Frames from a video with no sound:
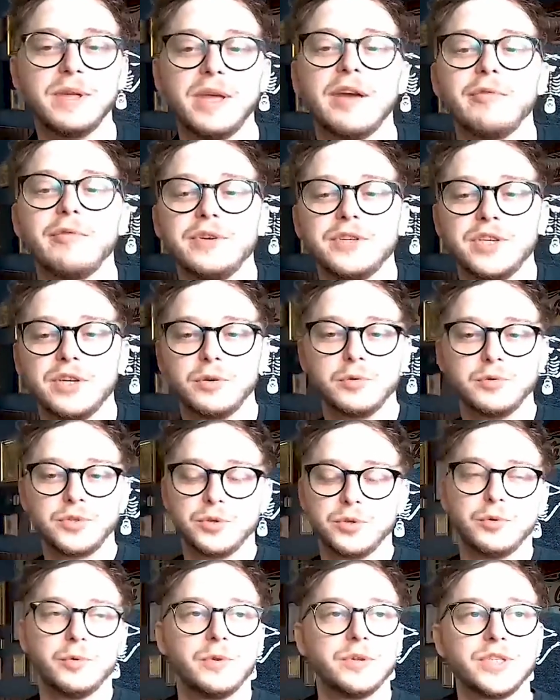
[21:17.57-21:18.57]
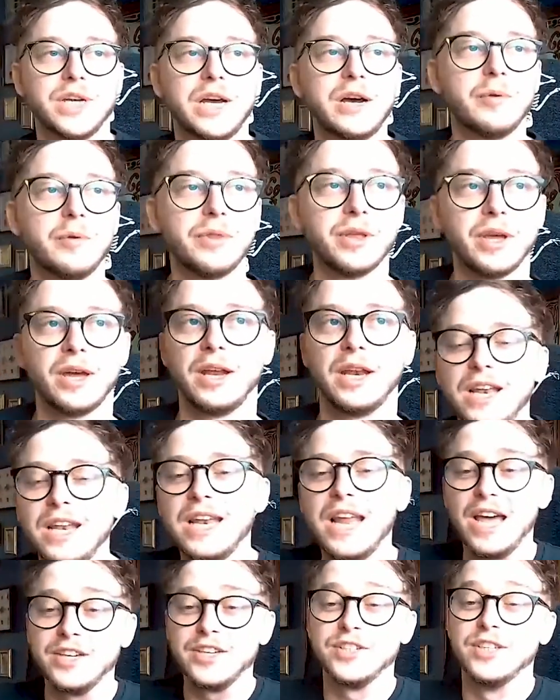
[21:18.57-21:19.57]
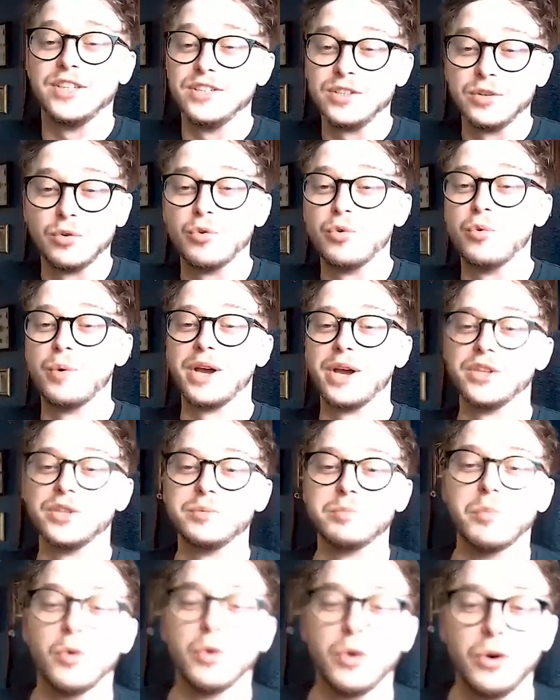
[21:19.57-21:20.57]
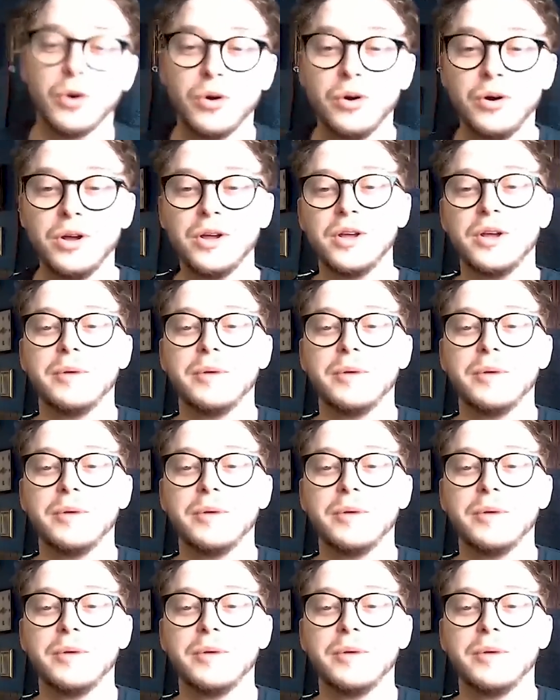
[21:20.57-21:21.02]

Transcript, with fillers: every single tool that's out there less is always more